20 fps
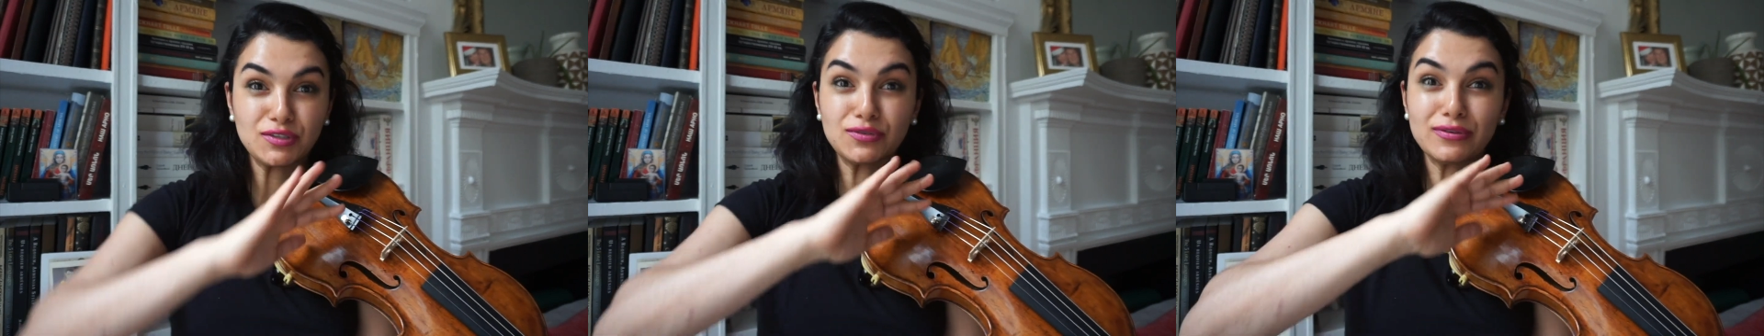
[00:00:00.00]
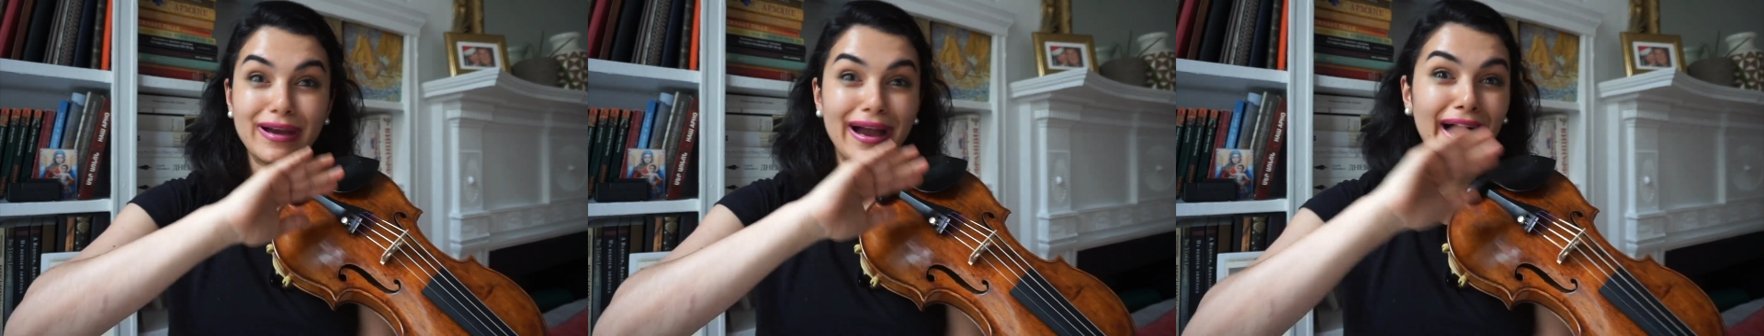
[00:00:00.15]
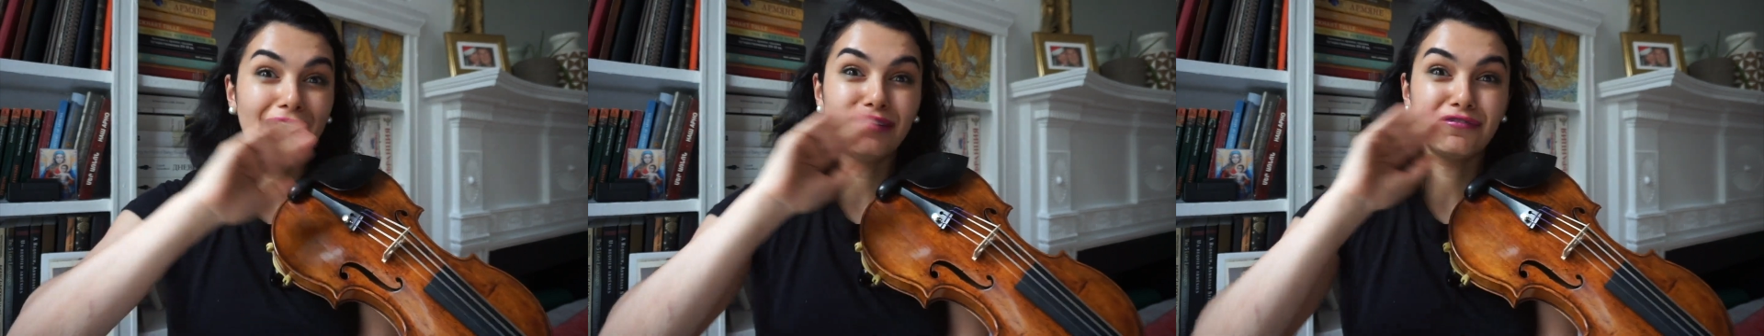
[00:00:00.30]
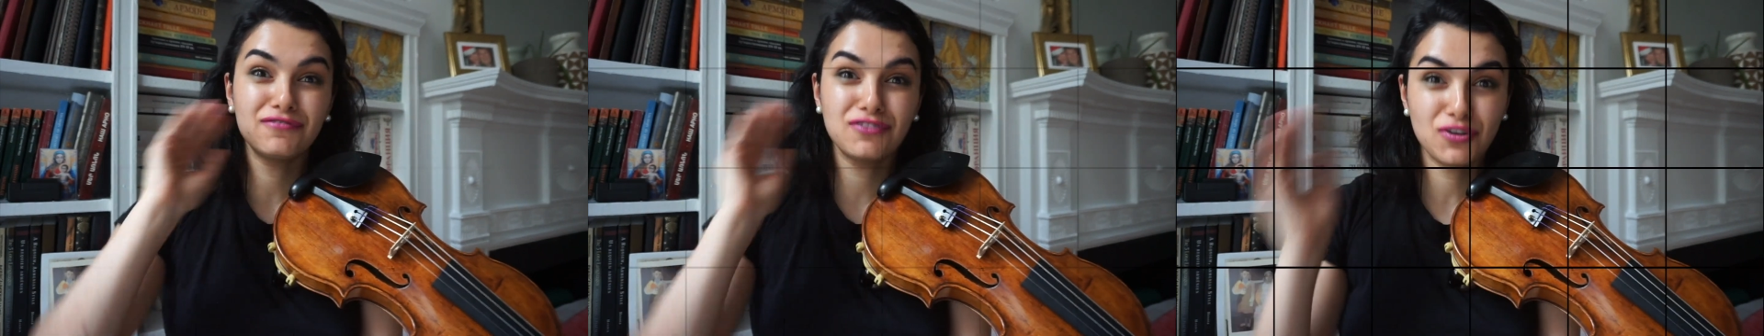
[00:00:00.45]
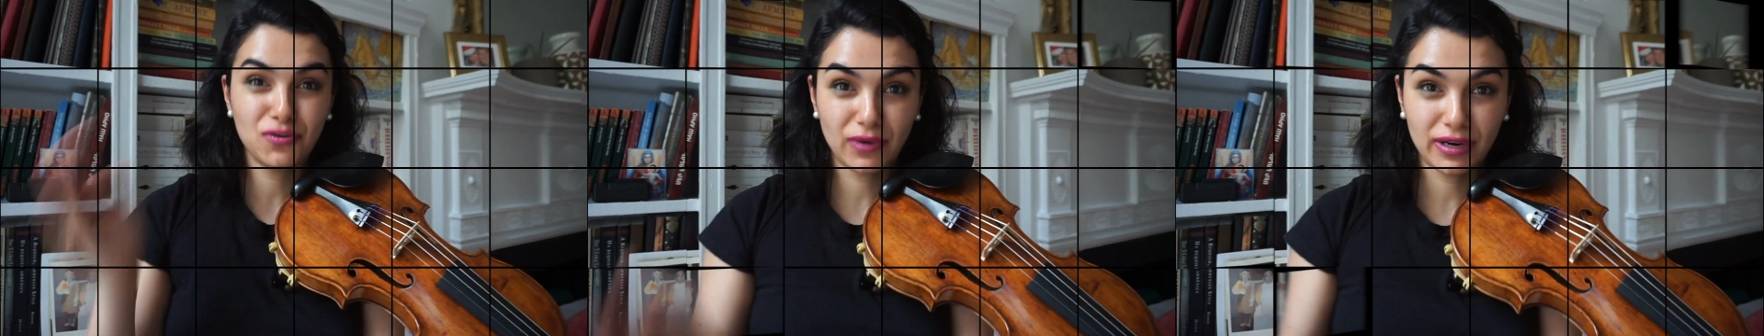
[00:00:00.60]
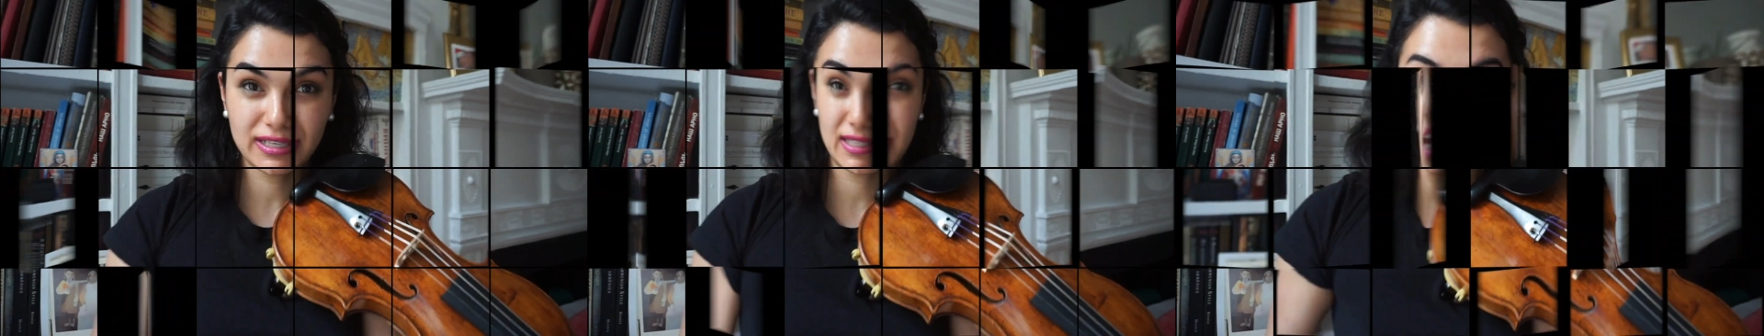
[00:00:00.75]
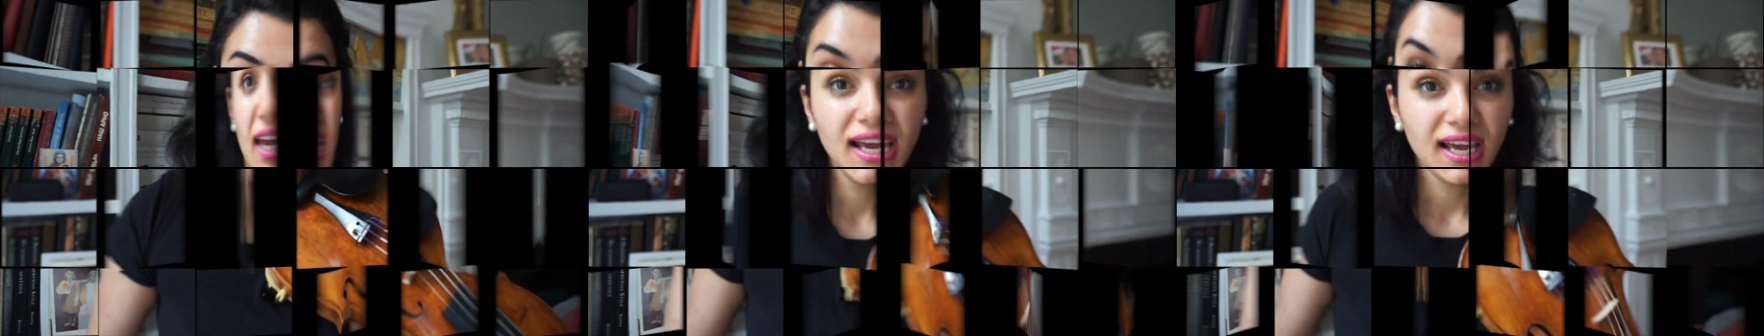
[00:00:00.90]
You have no
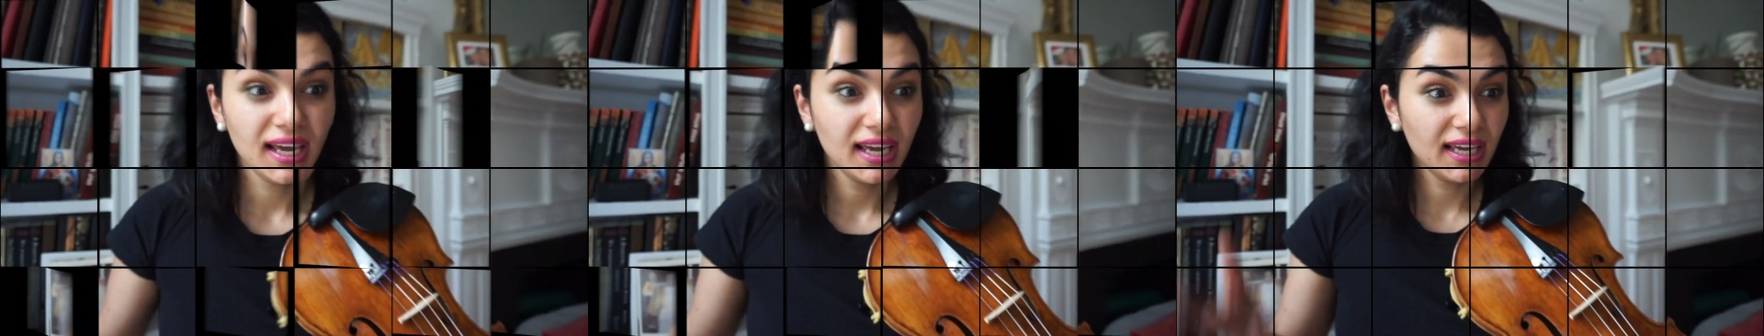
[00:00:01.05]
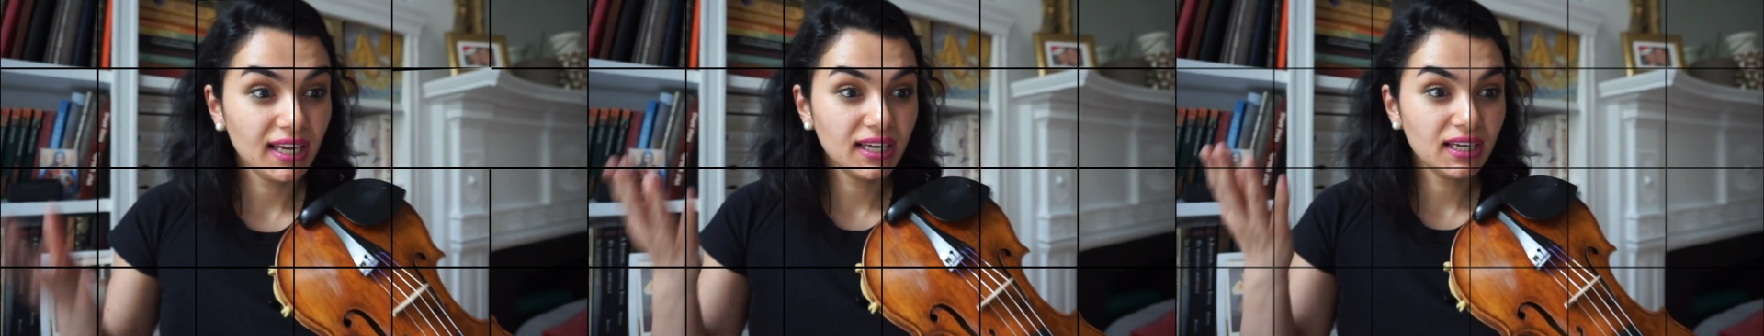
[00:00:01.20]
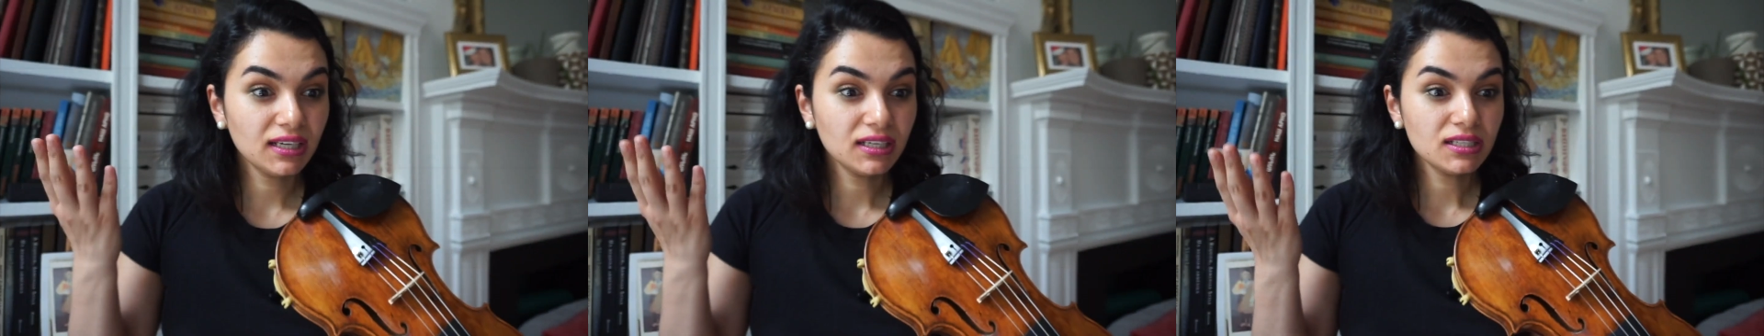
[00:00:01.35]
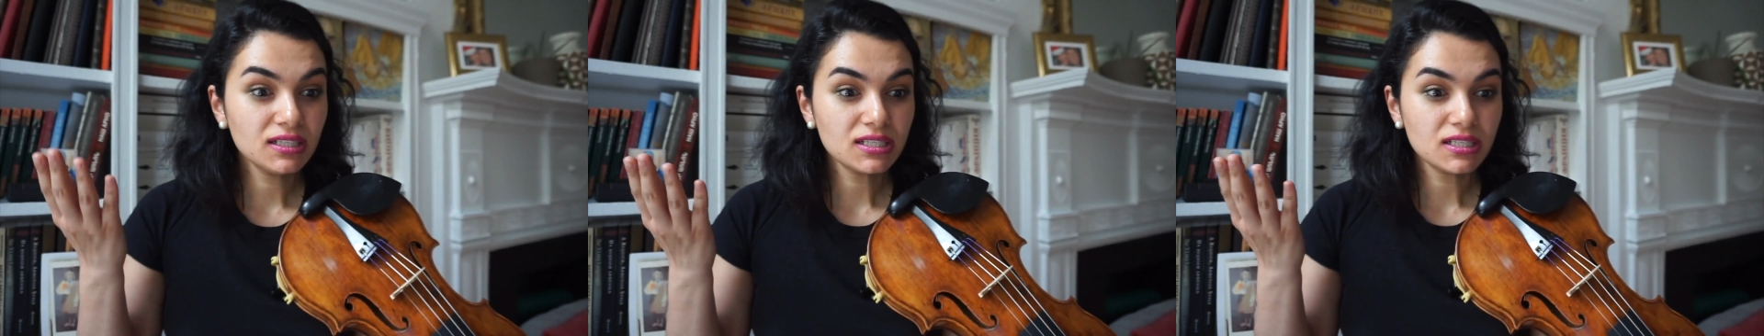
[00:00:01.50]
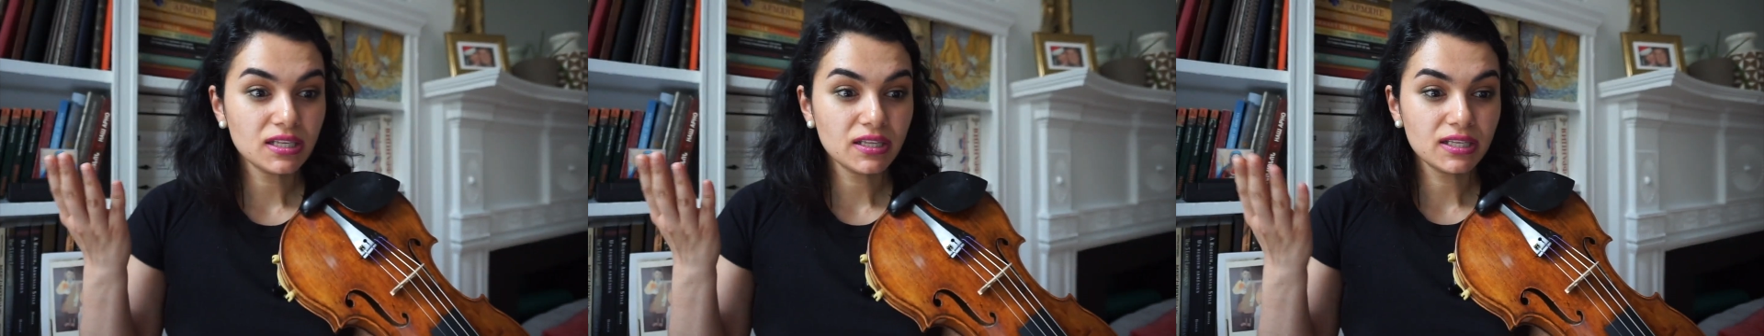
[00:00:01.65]
idea. And